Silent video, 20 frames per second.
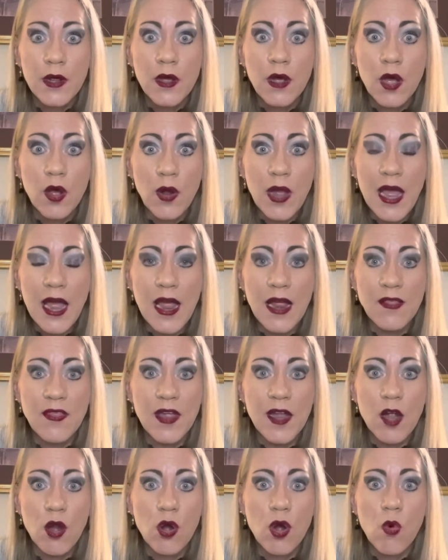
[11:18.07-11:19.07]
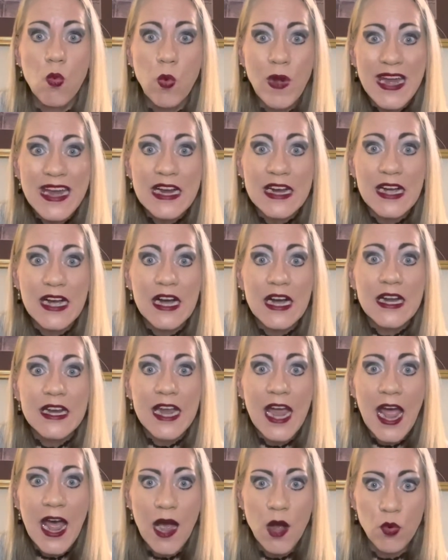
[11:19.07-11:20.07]
Okay, they are a weak
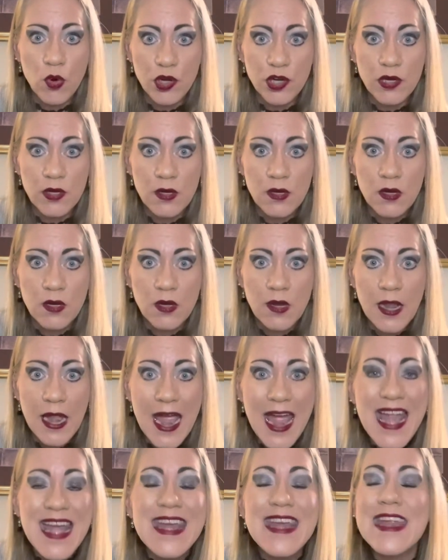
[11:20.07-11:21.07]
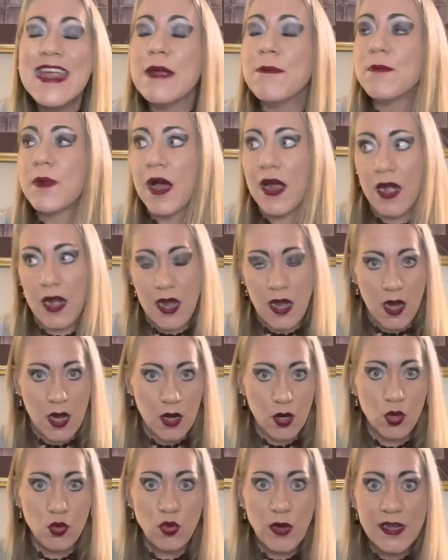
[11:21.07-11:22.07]
coward. Anybody
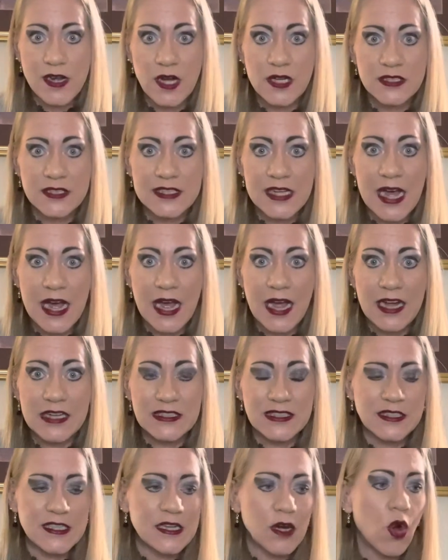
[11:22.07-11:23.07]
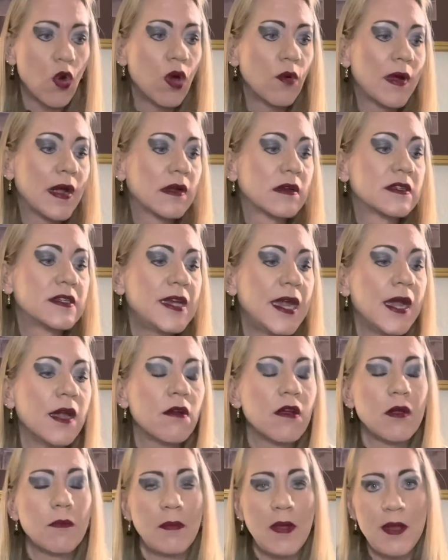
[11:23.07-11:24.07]
who does that has to go around
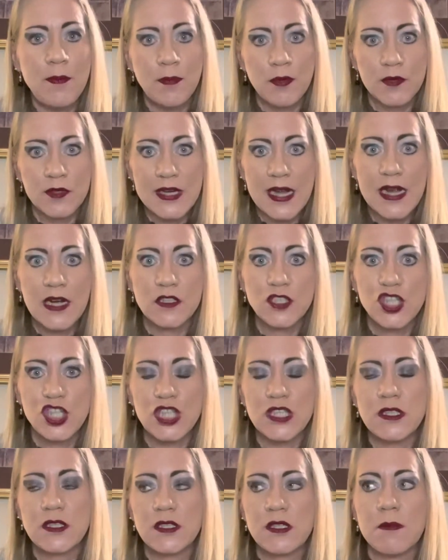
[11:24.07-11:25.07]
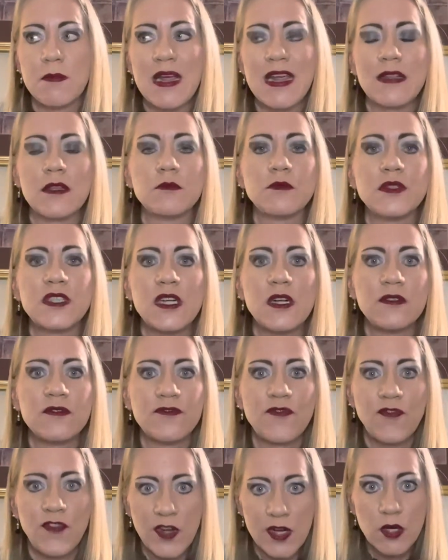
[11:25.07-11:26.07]
tearing people down just to make themselves
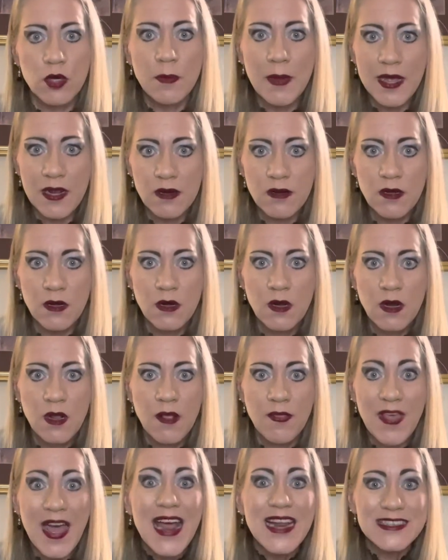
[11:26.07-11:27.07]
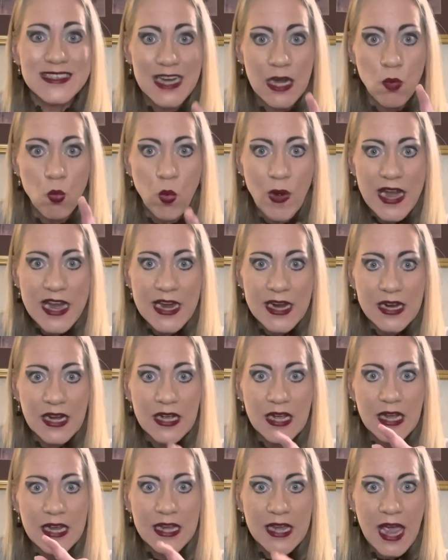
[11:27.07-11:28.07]
feel better. That is a weak
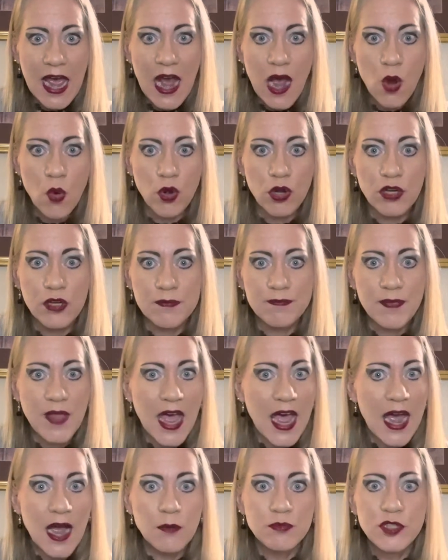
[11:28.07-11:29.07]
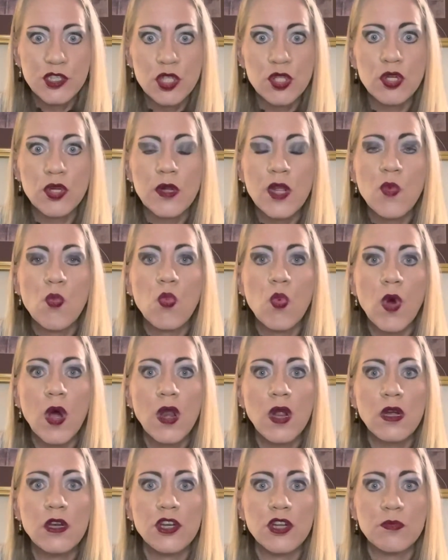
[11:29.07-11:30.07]
coward. Absolutely
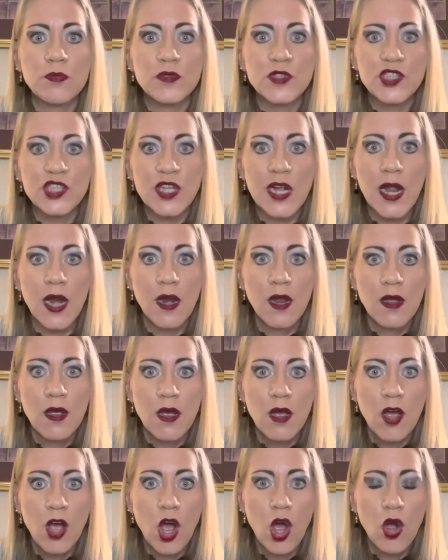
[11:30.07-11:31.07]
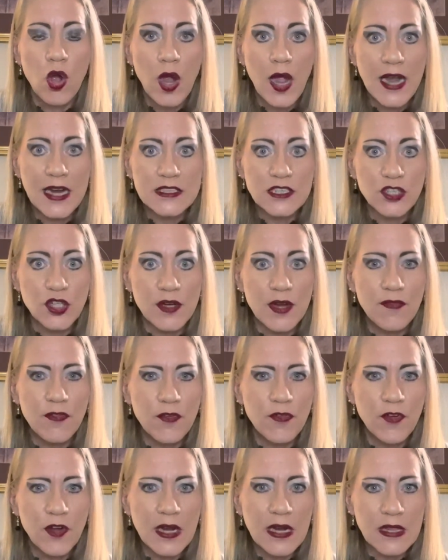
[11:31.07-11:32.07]
100%. All right, so never
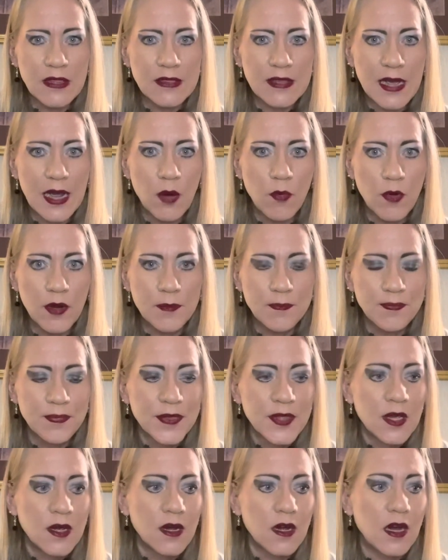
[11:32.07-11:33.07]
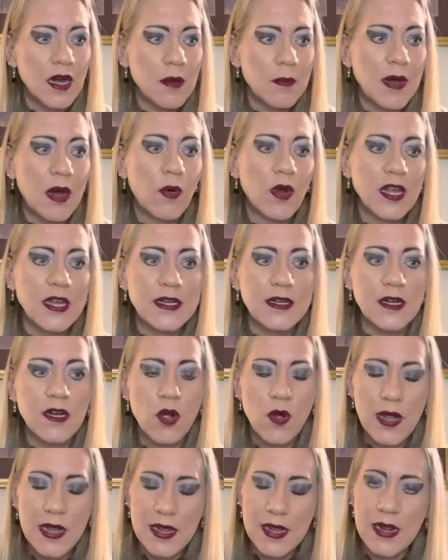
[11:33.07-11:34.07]
forget that one. All right, but I wanted to go
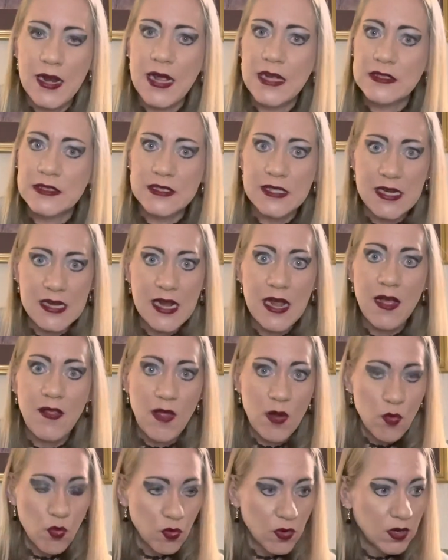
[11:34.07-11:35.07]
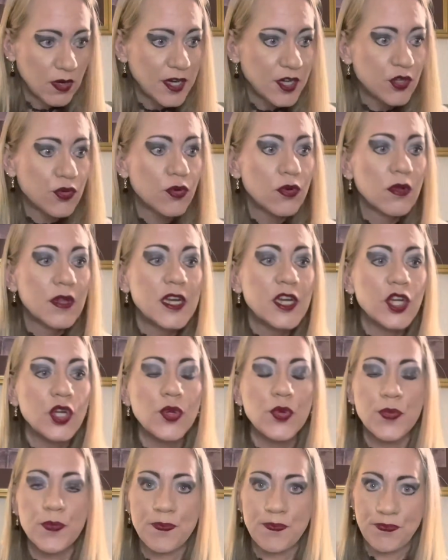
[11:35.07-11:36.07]
ahead and say, yeah, they really truly
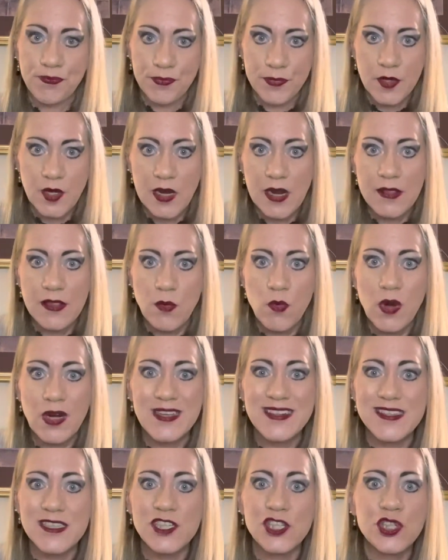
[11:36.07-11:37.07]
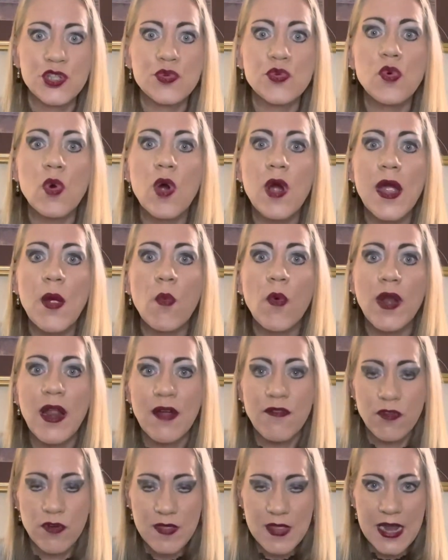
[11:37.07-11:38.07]
do. All right, they want to destroy
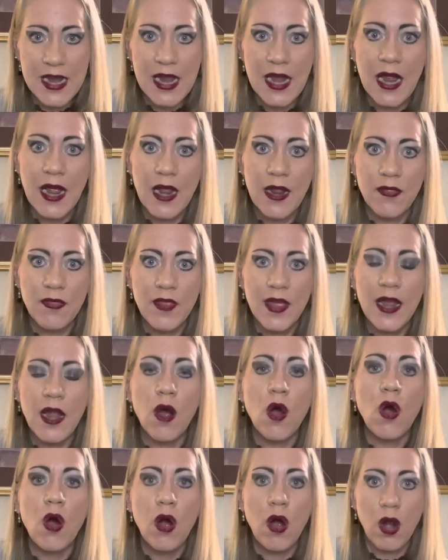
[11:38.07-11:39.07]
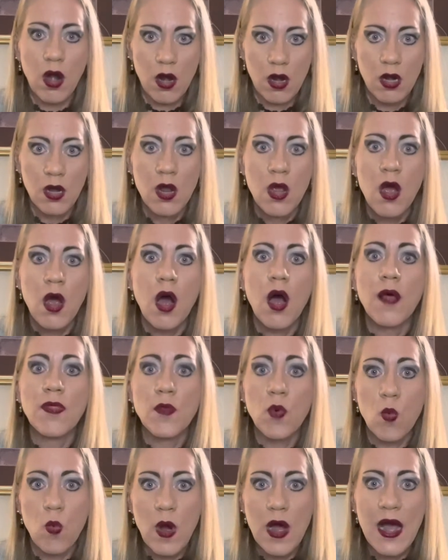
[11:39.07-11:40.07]
whatever they can. They are on the
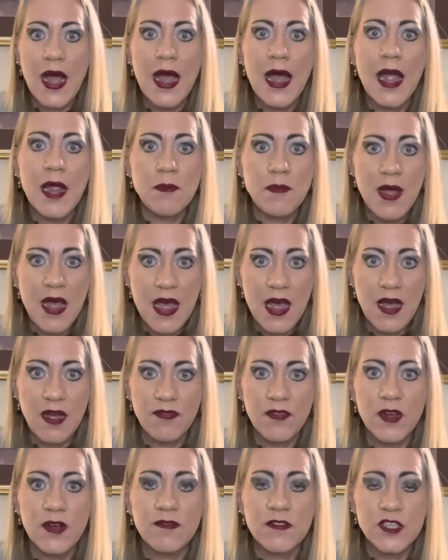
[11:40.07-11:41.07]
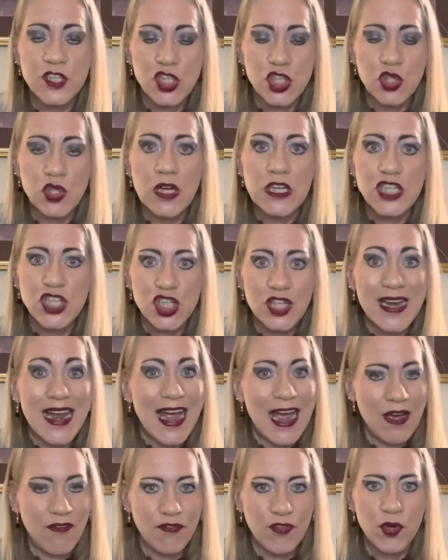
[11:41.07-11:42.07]
wide path of destruction
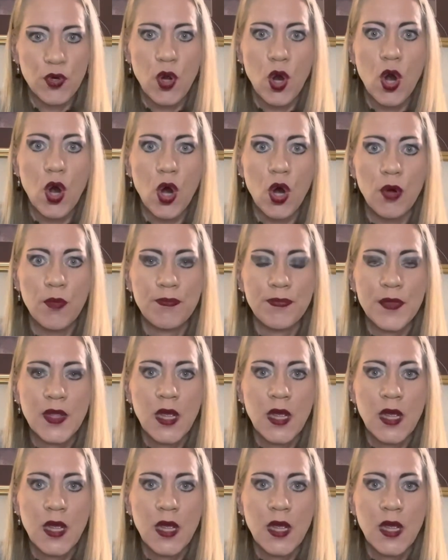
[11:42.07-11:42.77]
after all.